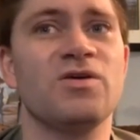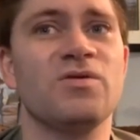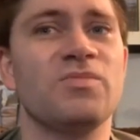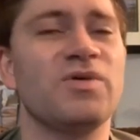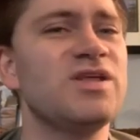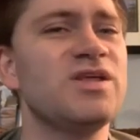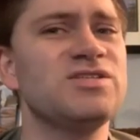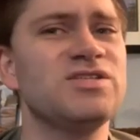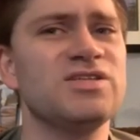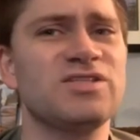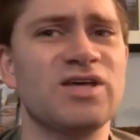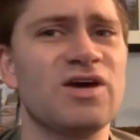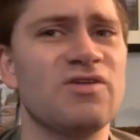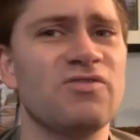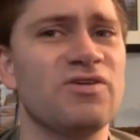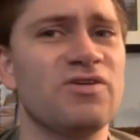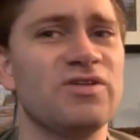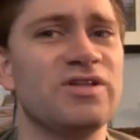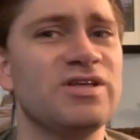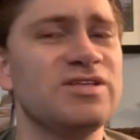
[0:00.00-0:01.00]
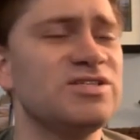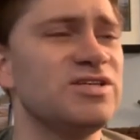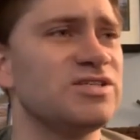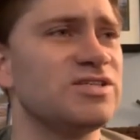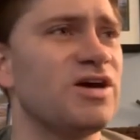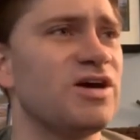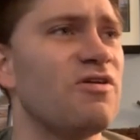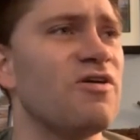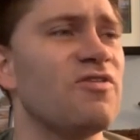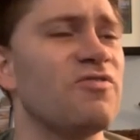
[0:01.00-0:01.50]
But that's just how
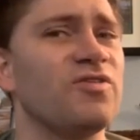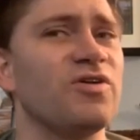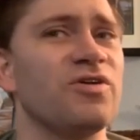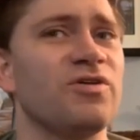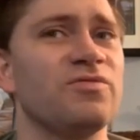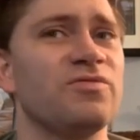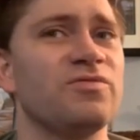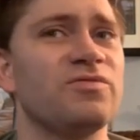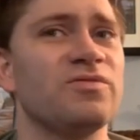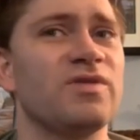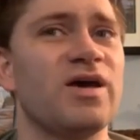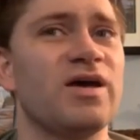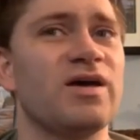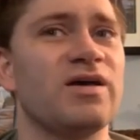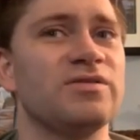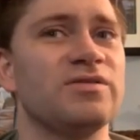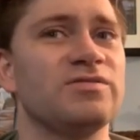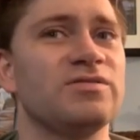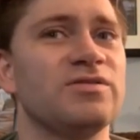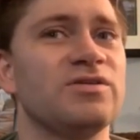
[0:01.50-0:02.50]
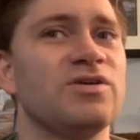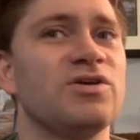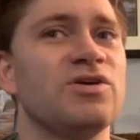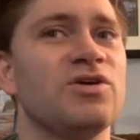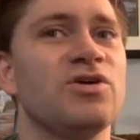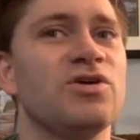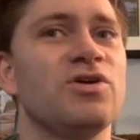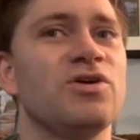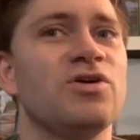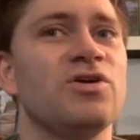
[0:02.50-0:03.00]
I feel.
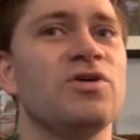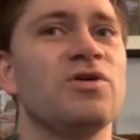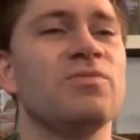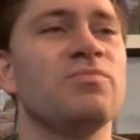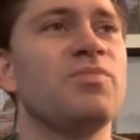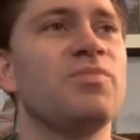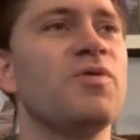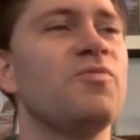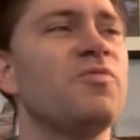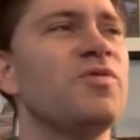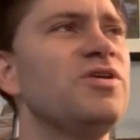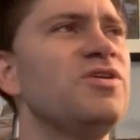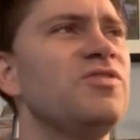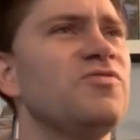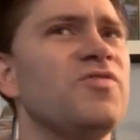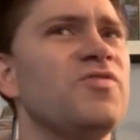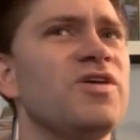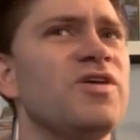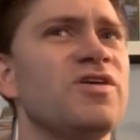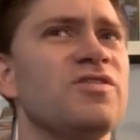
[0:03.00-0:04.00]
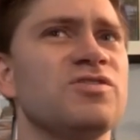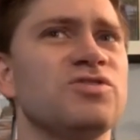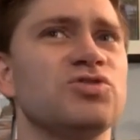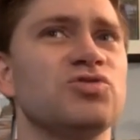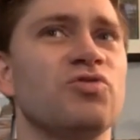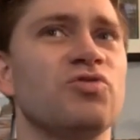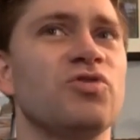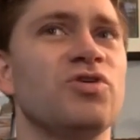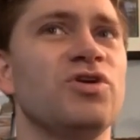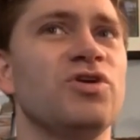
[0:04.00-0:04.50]
But what do you think of the
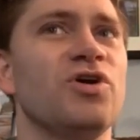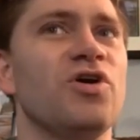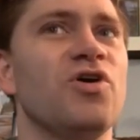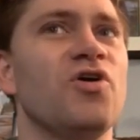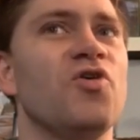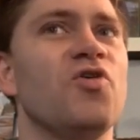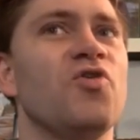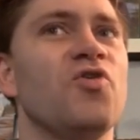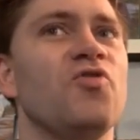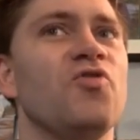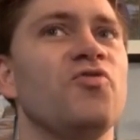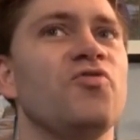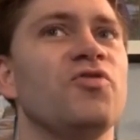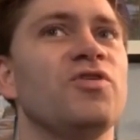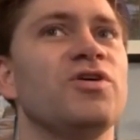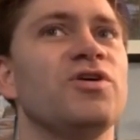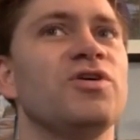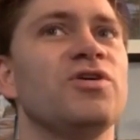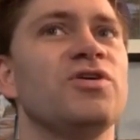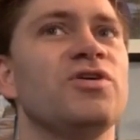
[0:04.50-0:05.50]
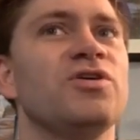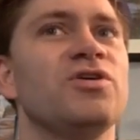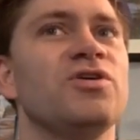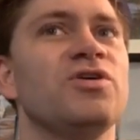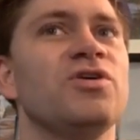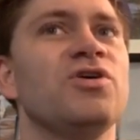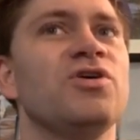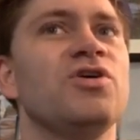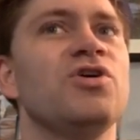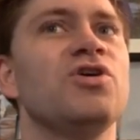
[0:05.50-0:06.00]
story of
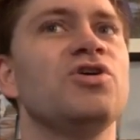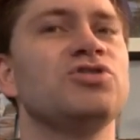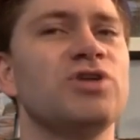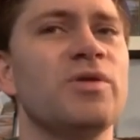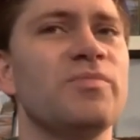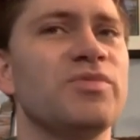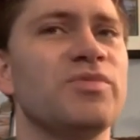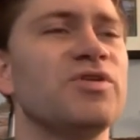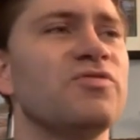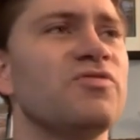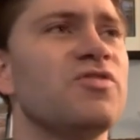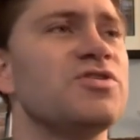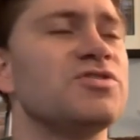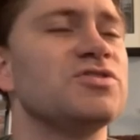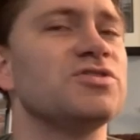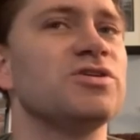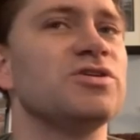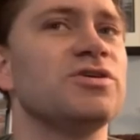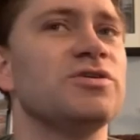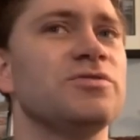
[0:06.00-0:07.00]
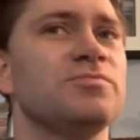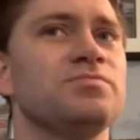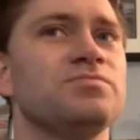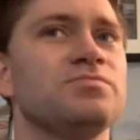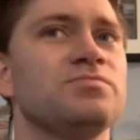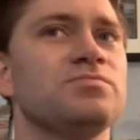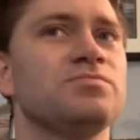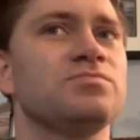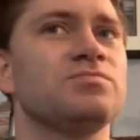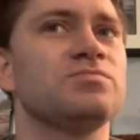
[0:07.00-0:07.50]
Trump University?
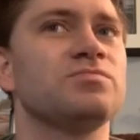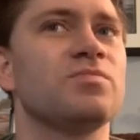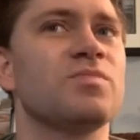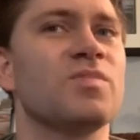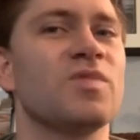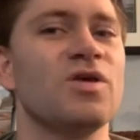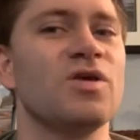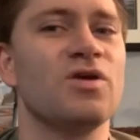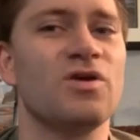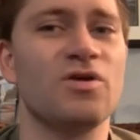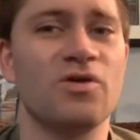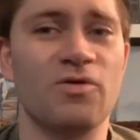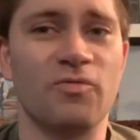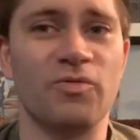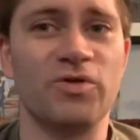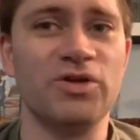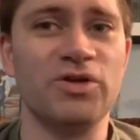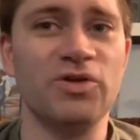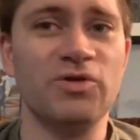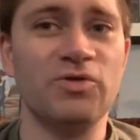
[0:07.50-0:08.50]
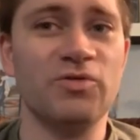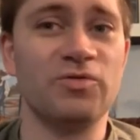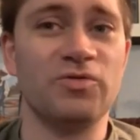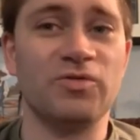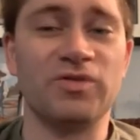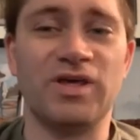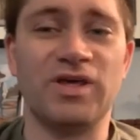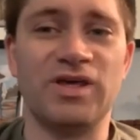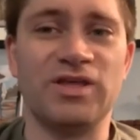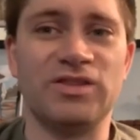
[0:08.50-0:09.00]
Were you,
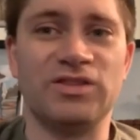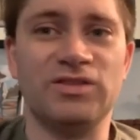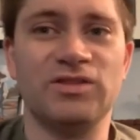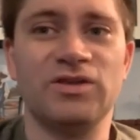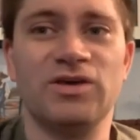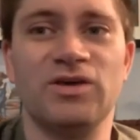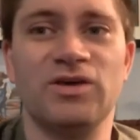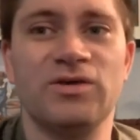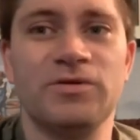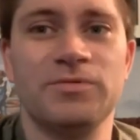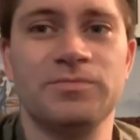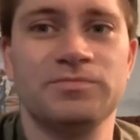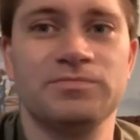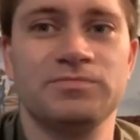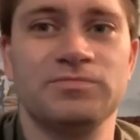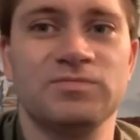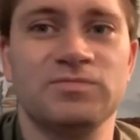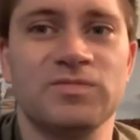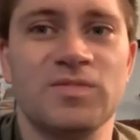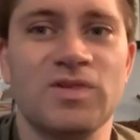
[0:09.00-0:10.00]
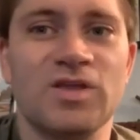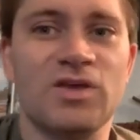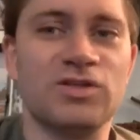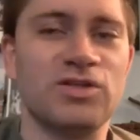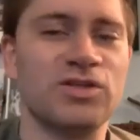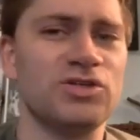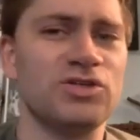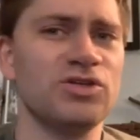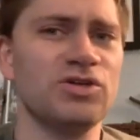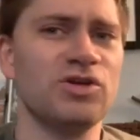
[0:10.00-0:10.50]
like,
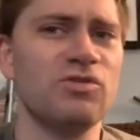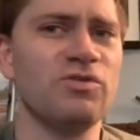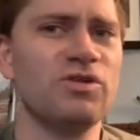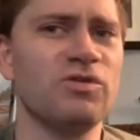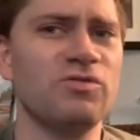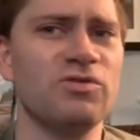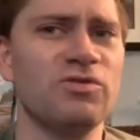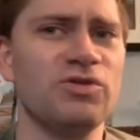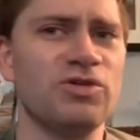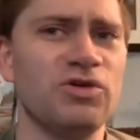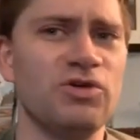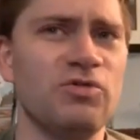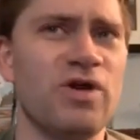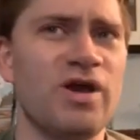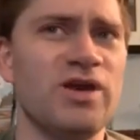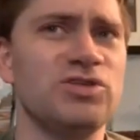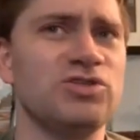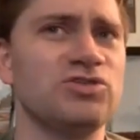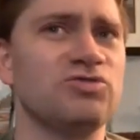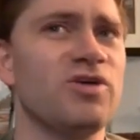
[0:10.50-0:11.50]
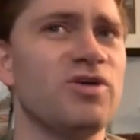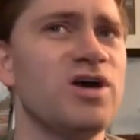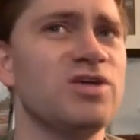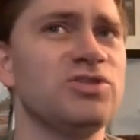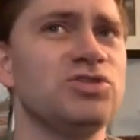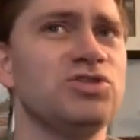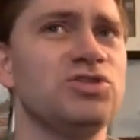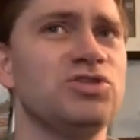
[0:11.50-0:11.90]
did you know anyone who had tried